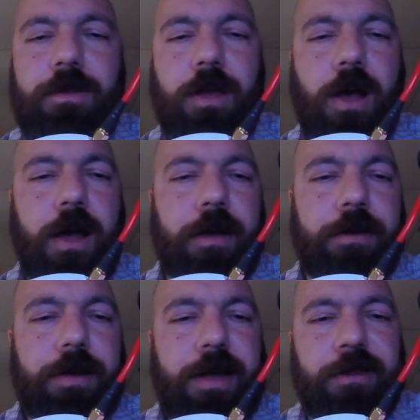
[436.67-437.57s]

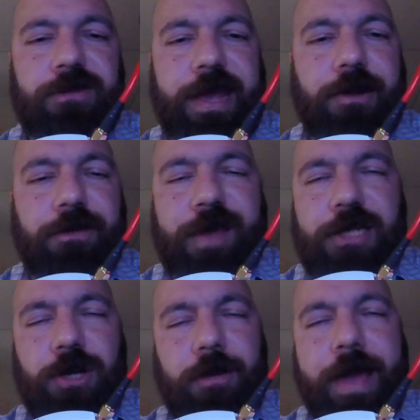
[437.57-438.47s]
on the standard
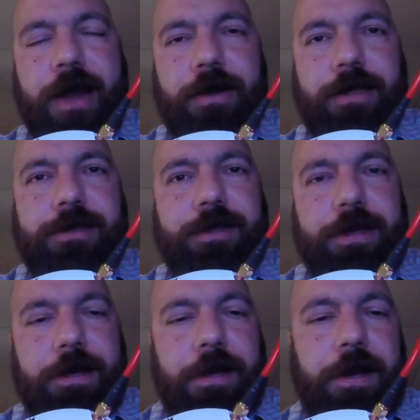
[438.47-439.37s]
Fatshark batteries
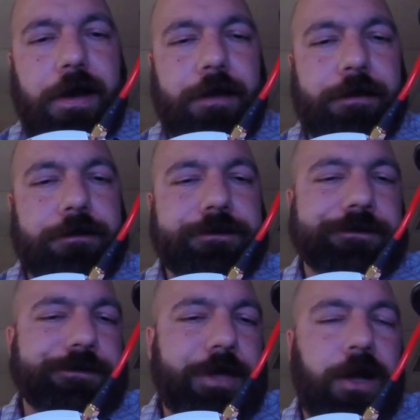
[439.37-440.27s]
a
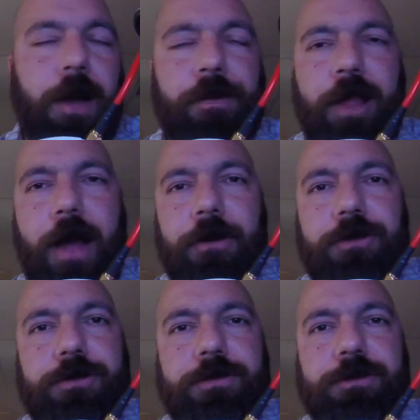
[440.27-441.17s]
couple
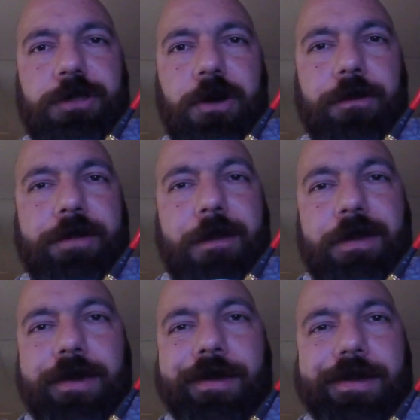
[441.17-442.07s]
hours. So
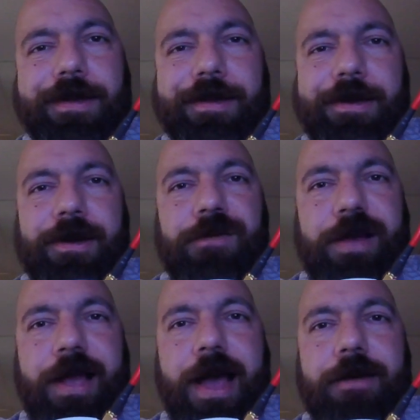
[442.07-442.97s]
maybe, if
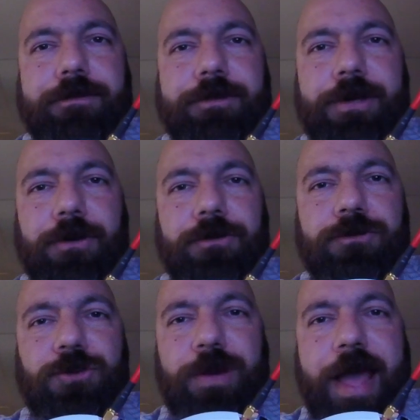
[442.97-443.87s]
I got,
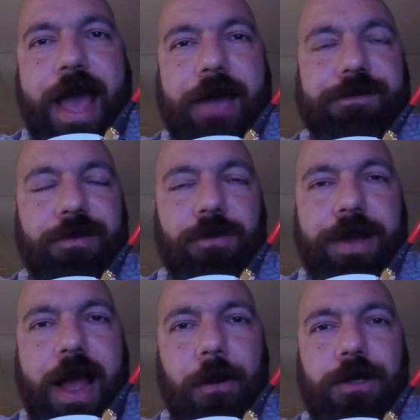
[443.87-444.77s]
2.5 to
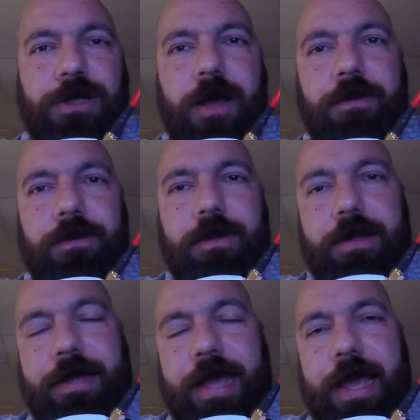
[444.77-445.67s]
3 hours on
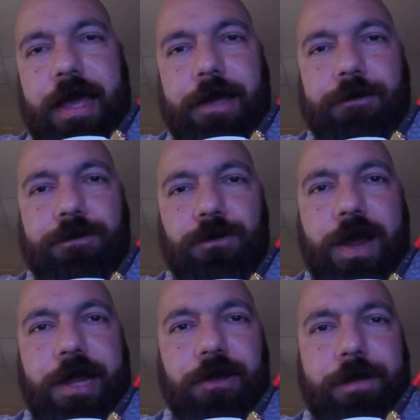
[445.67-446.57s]
a
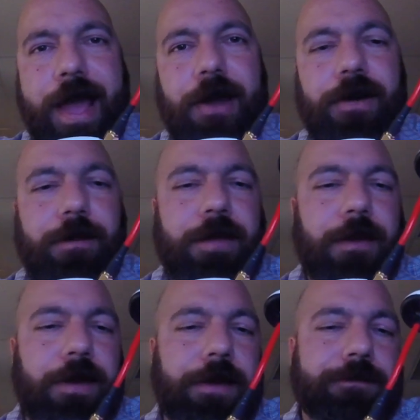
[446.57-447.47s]
regular battery,
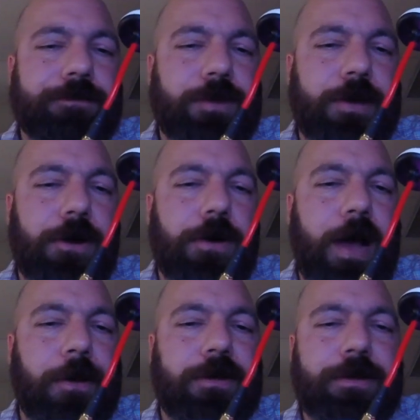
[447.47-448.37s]
maybe,
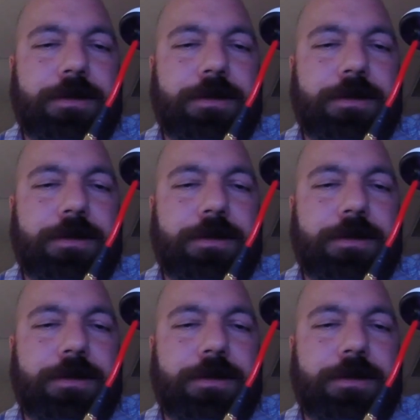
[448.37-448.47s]
I would,